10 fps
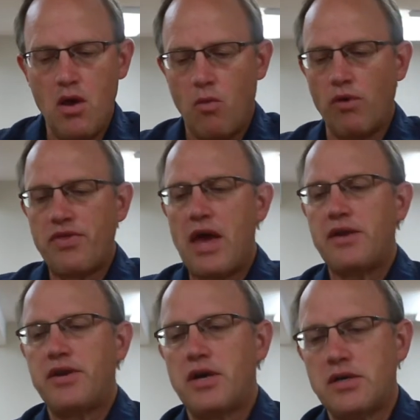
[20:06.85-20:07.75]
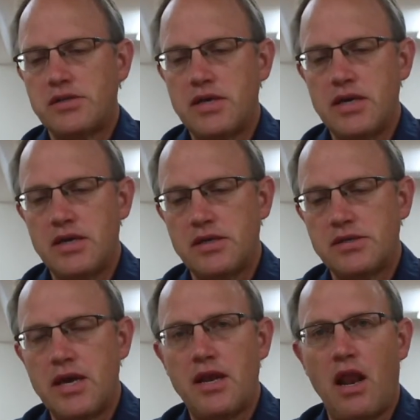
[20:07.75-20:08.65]
What that does
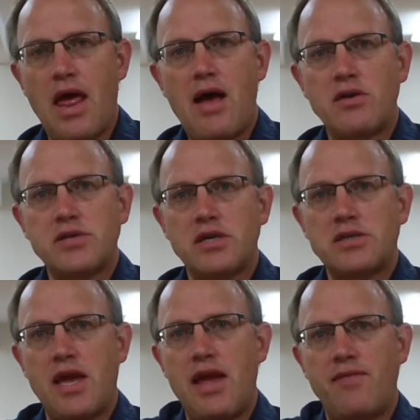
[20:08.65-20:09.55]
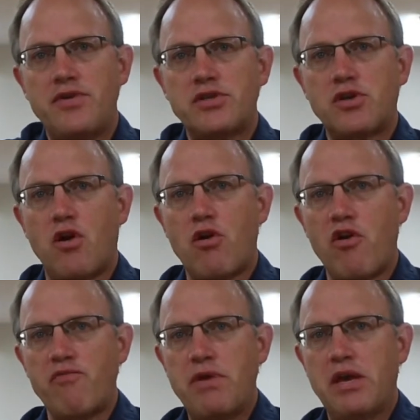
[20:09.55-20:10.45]
is it allows us to have this
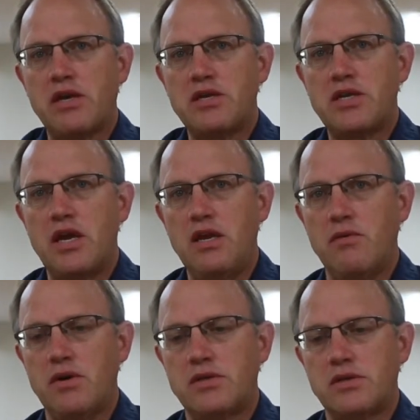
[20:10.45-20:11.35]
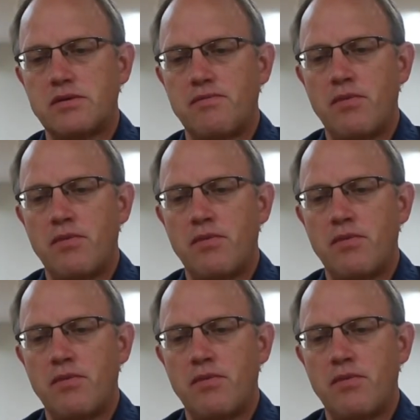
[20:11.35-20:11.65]
curve be continuous